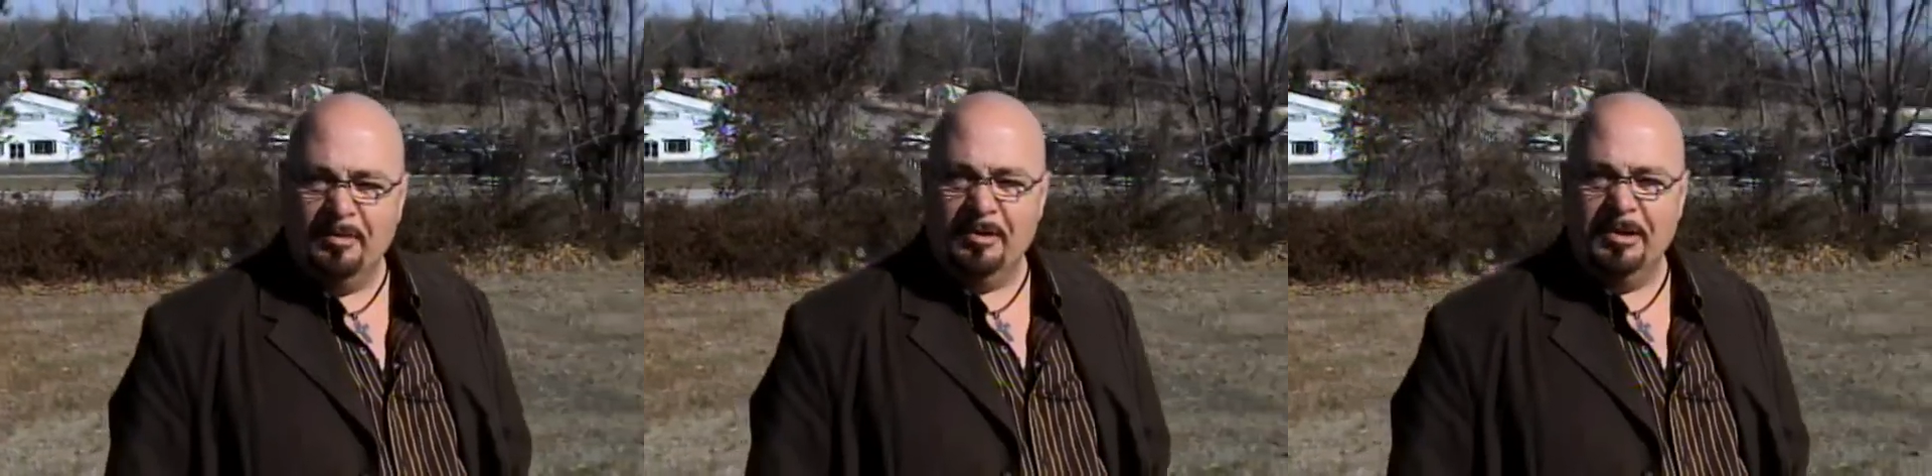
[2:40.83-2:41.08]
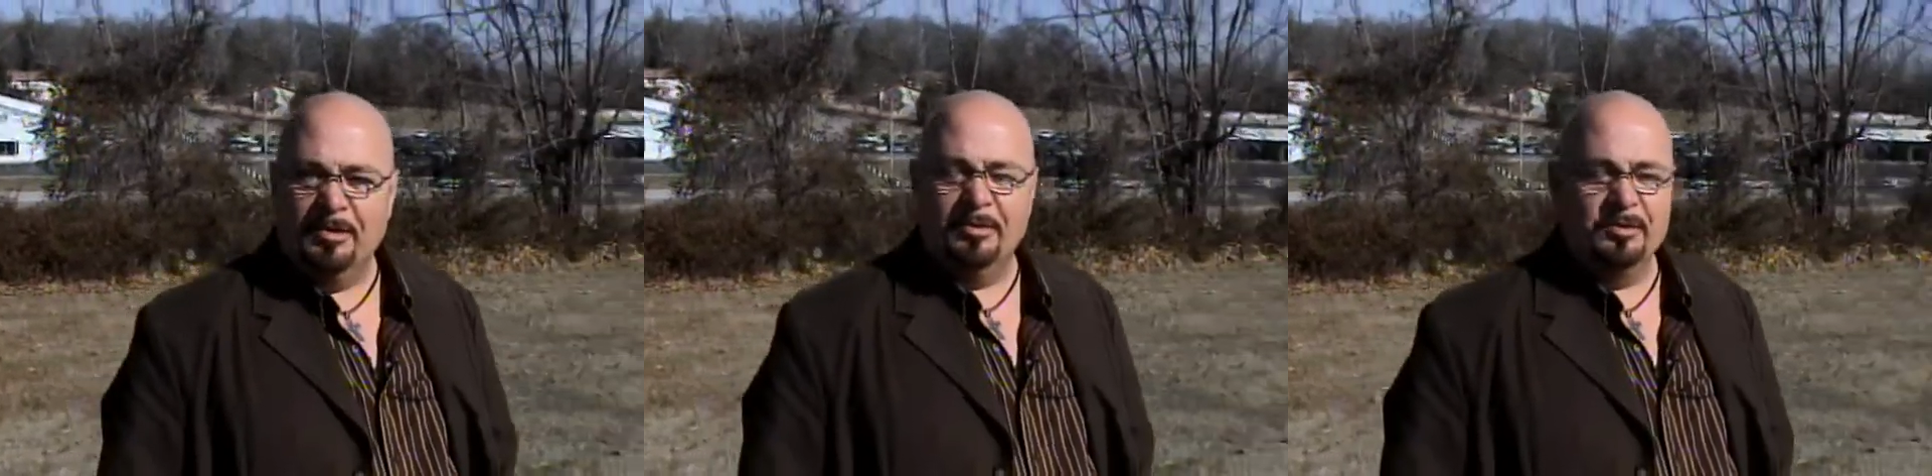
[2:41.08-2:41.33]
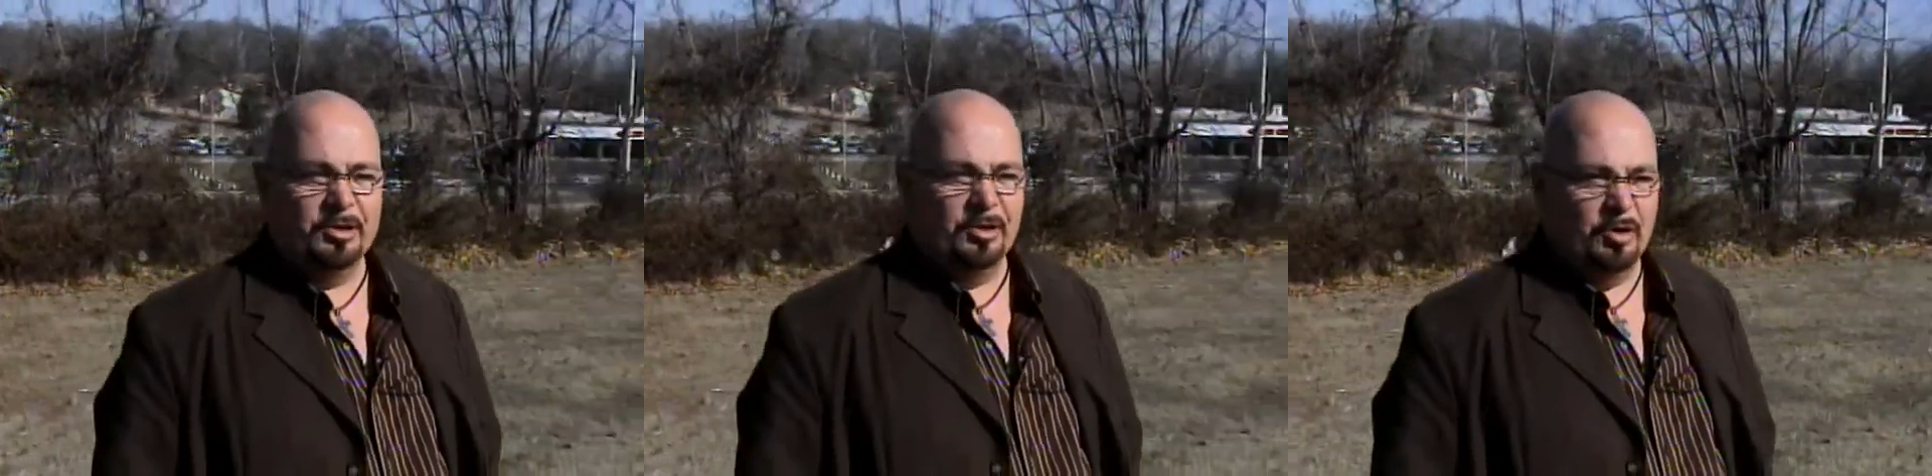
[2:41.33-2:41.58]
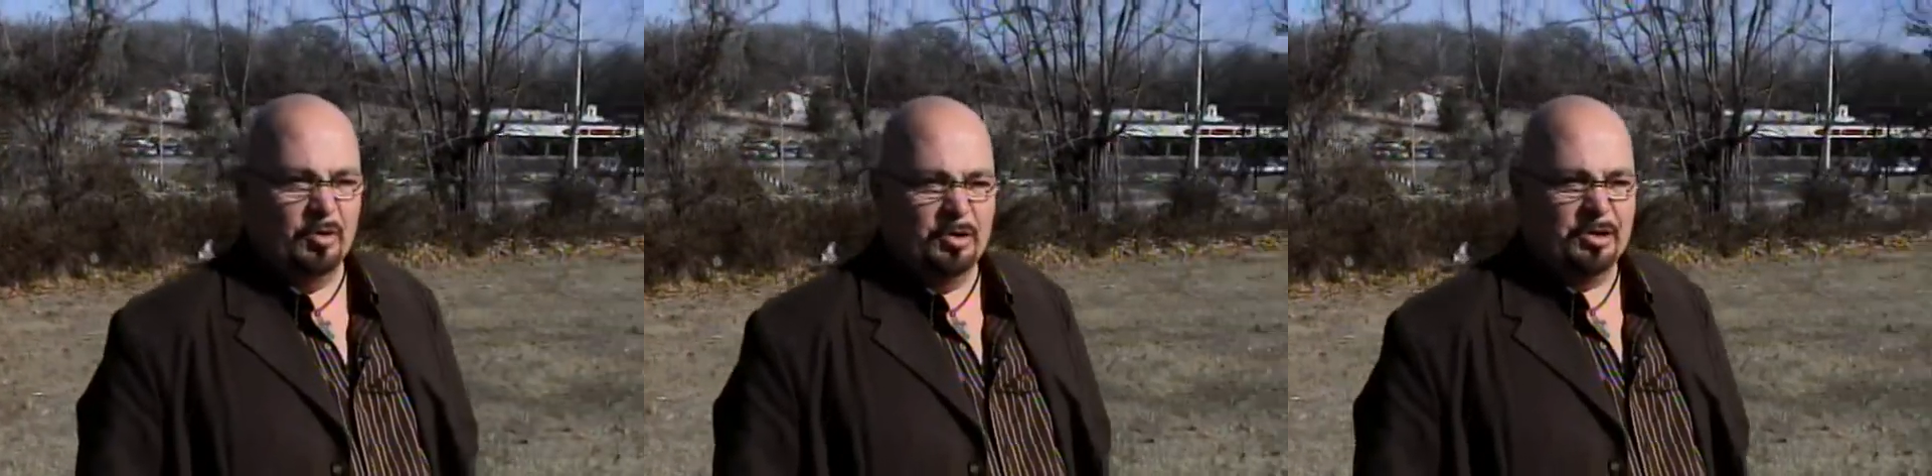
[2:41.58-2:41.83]

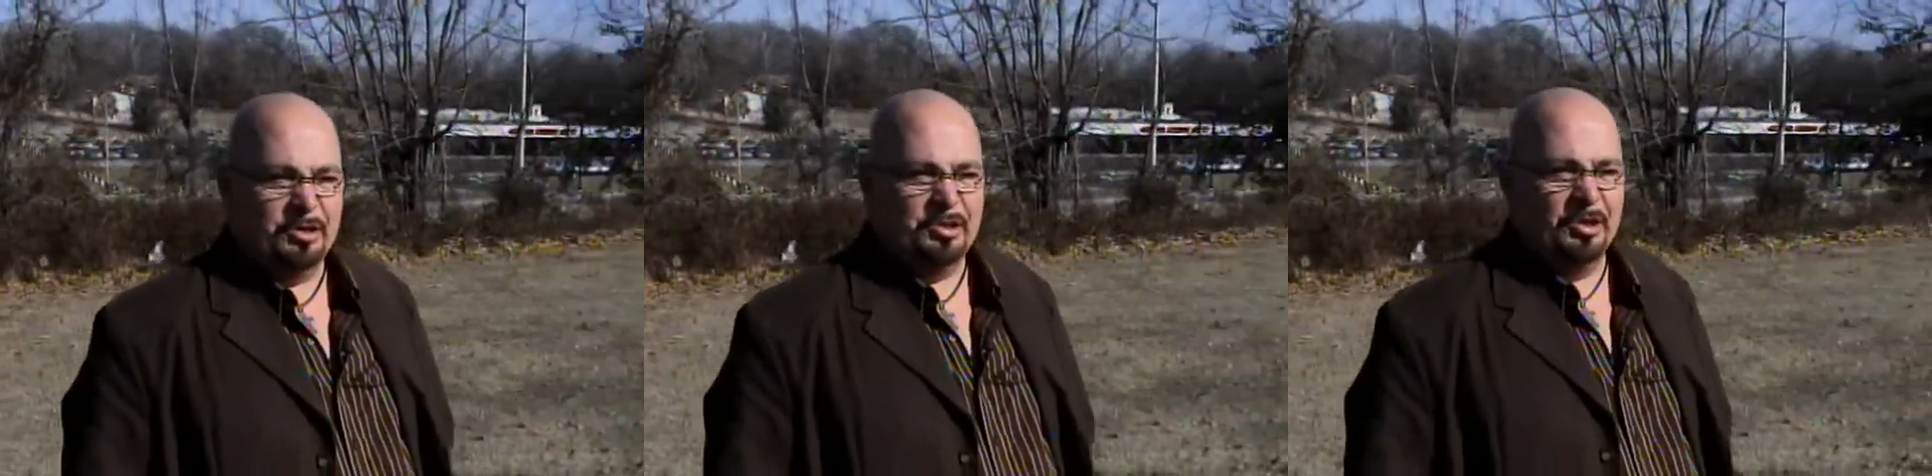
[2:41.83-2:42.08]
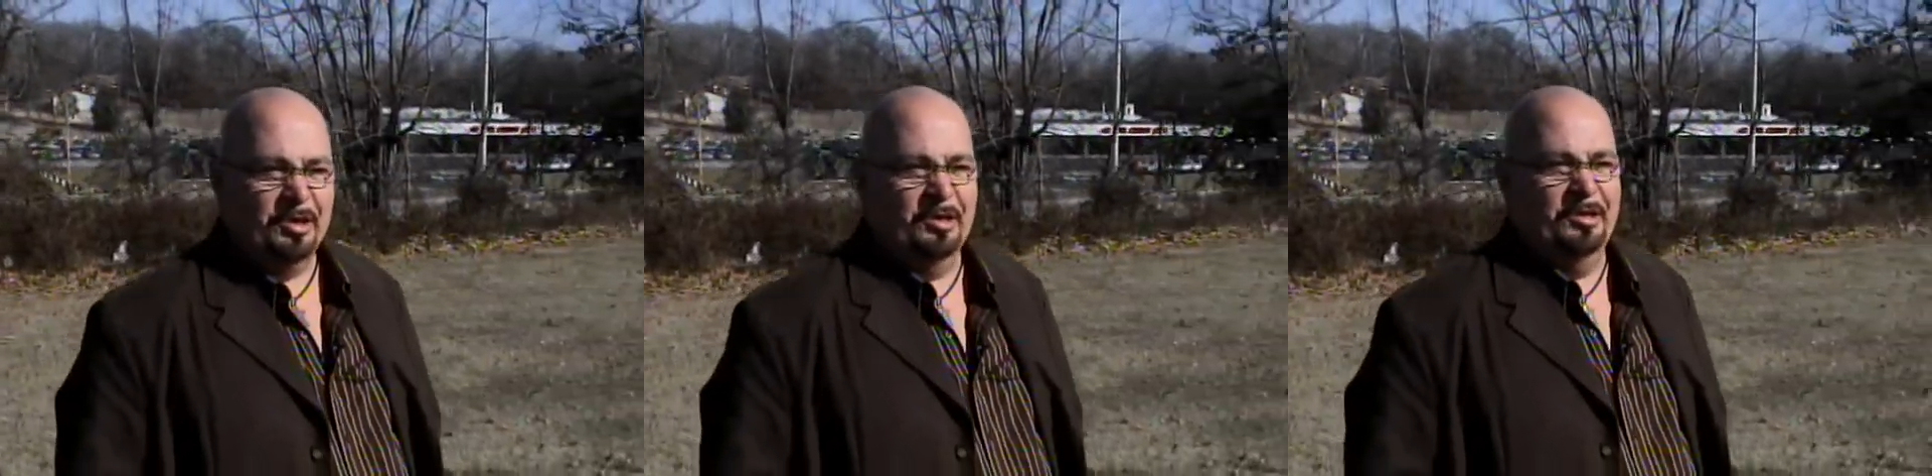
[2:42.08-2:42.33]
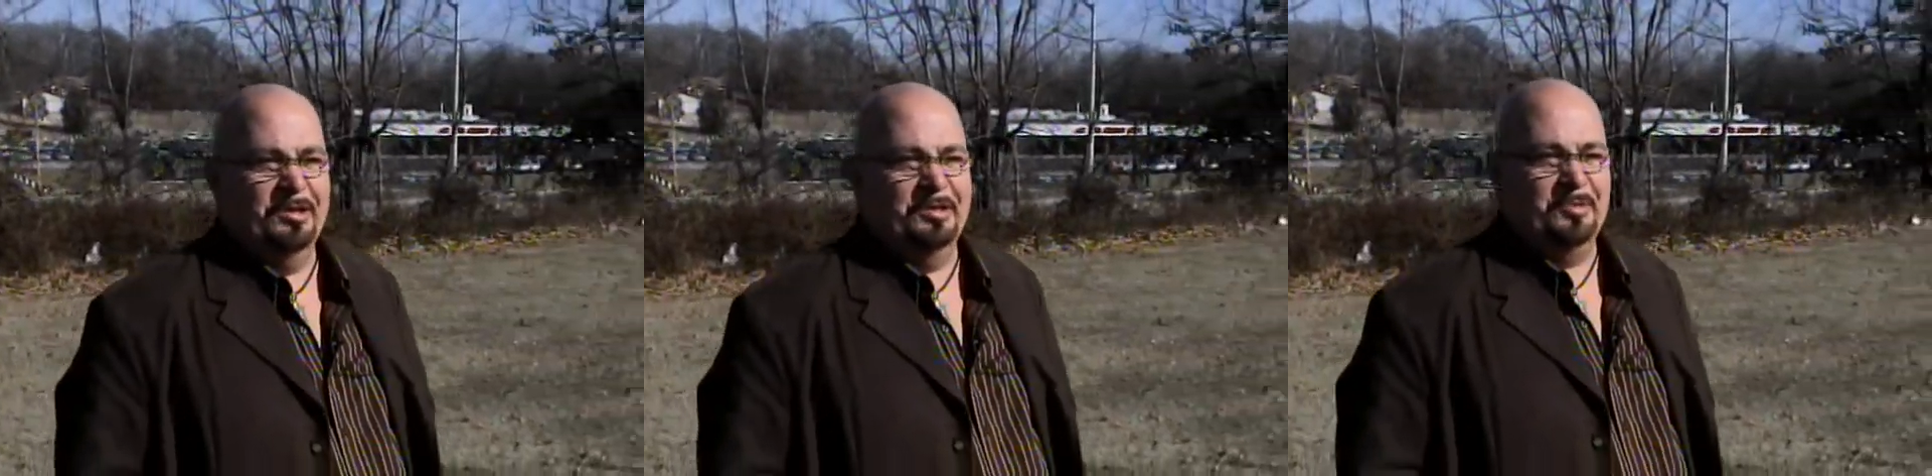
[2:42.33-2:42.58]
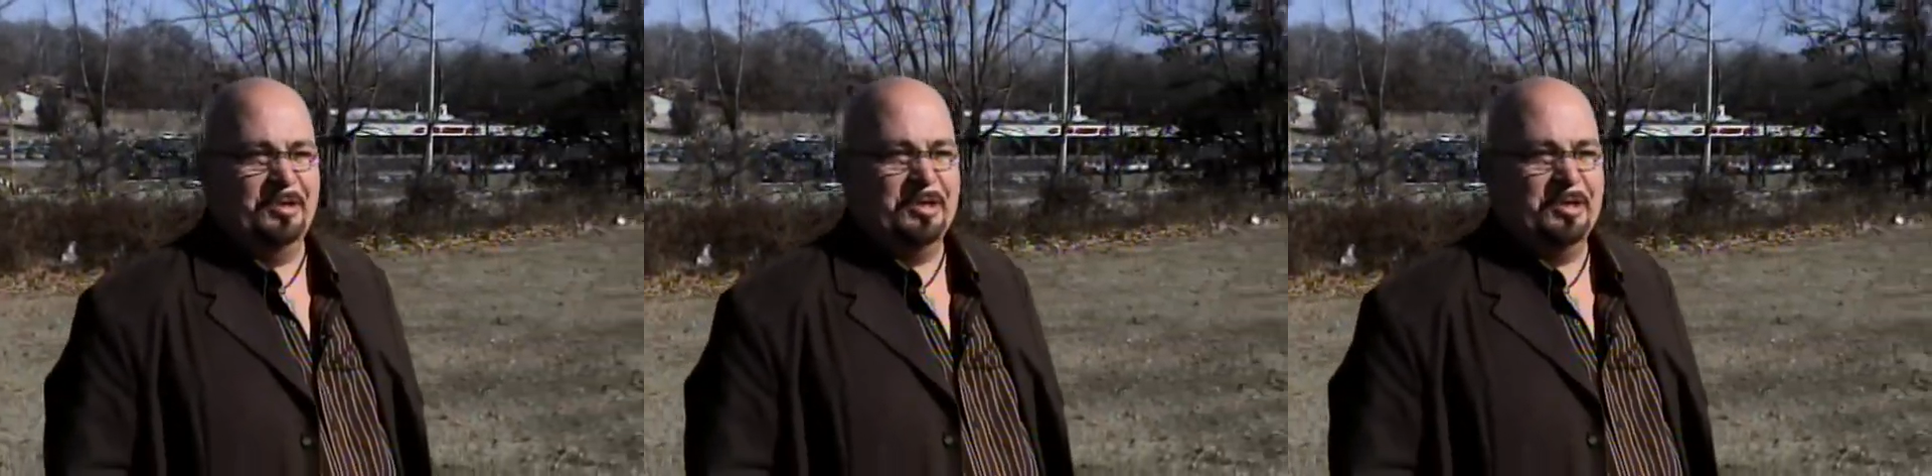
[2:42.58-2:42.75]
You're going to church?